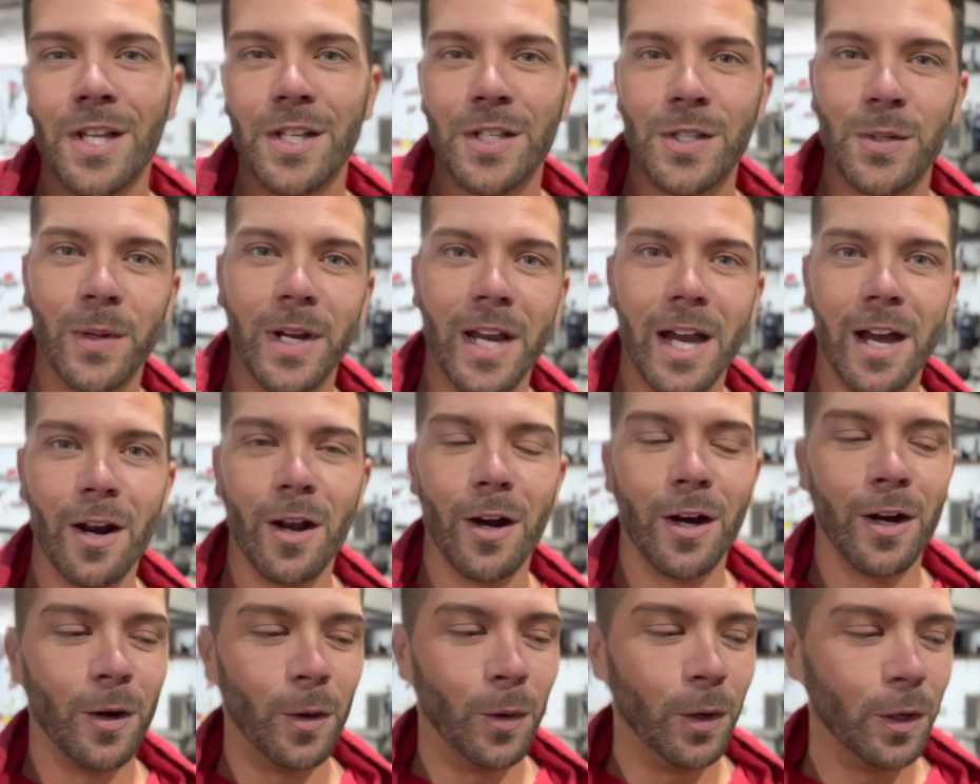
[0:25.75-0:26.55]
So we got
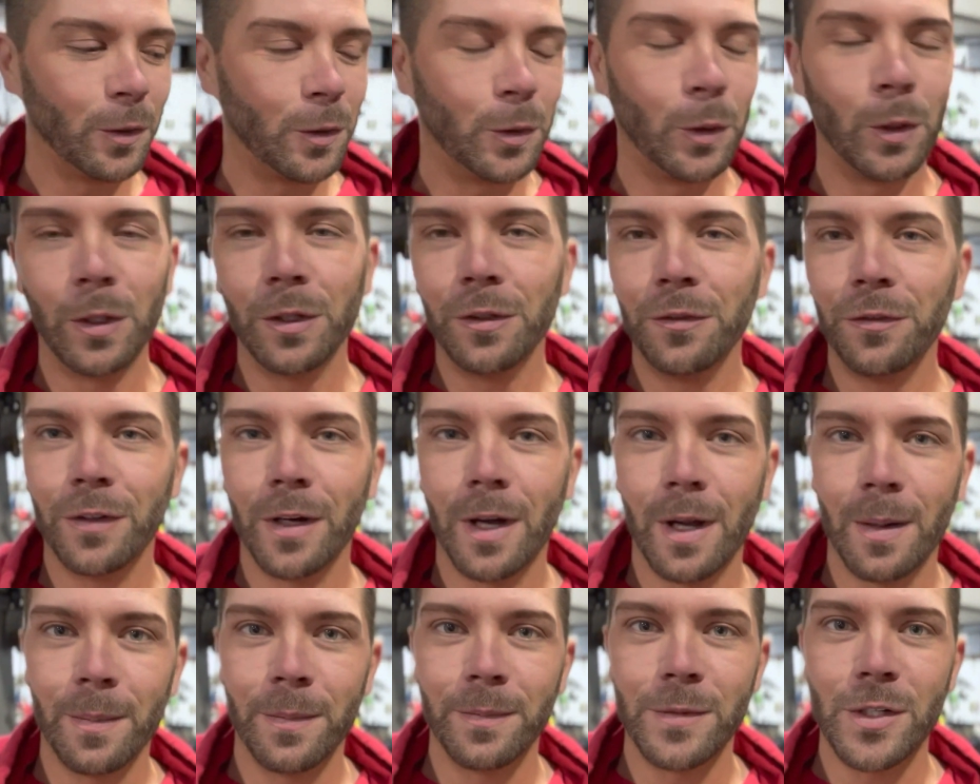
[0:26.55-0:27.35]
our oil cooler
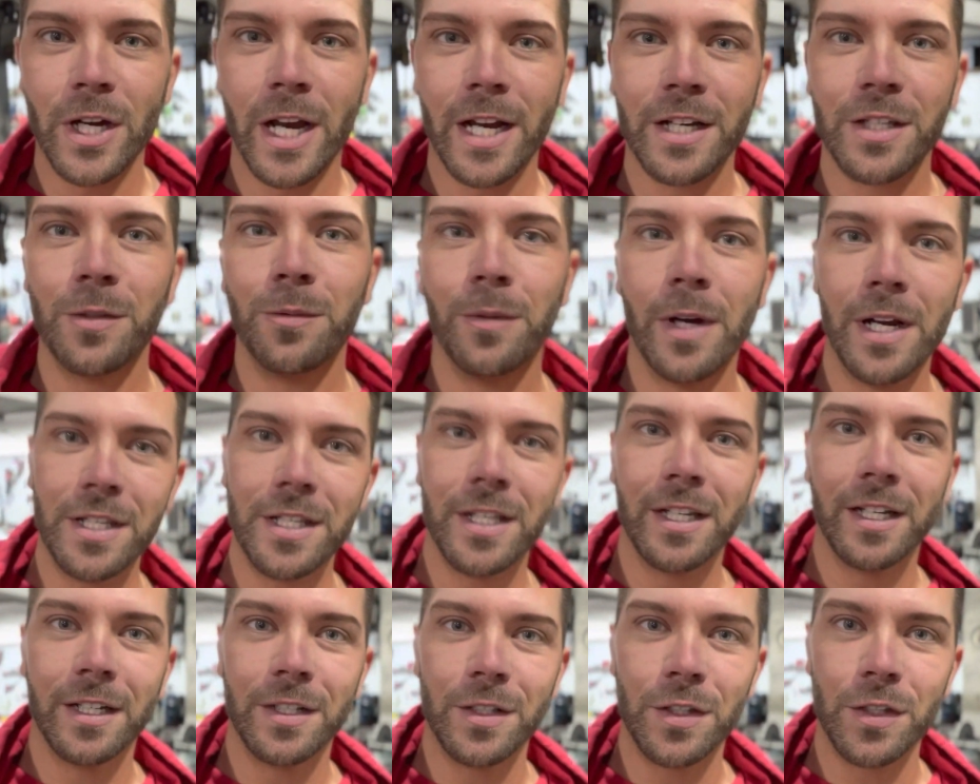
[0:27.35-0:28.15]
from Jackson
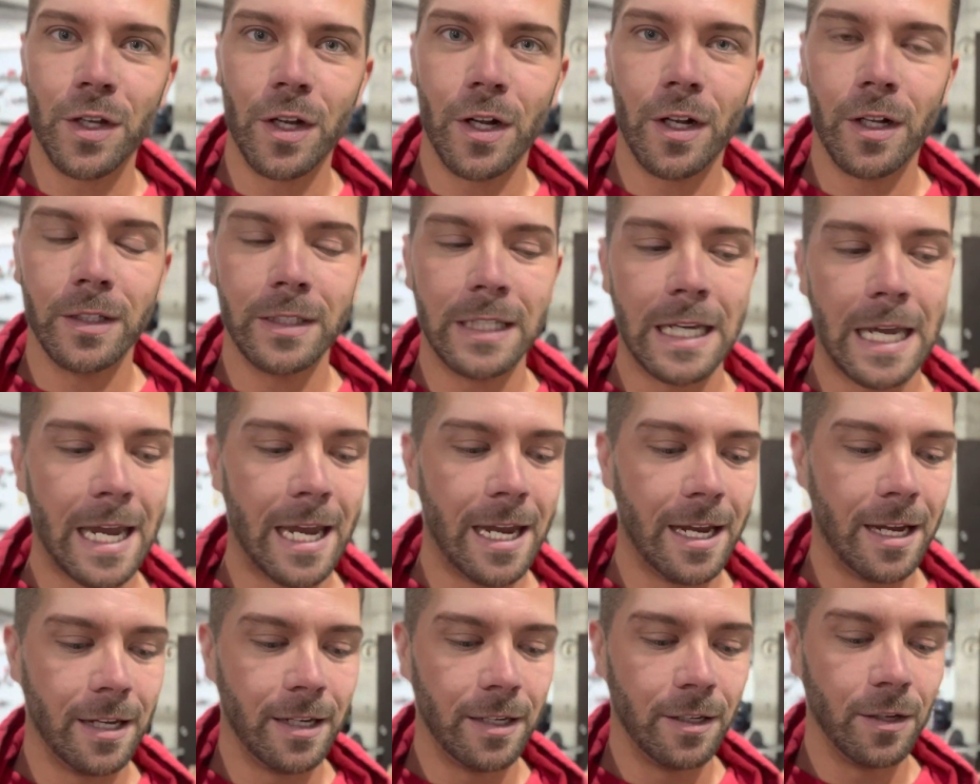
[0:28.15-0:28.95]
Racing installed and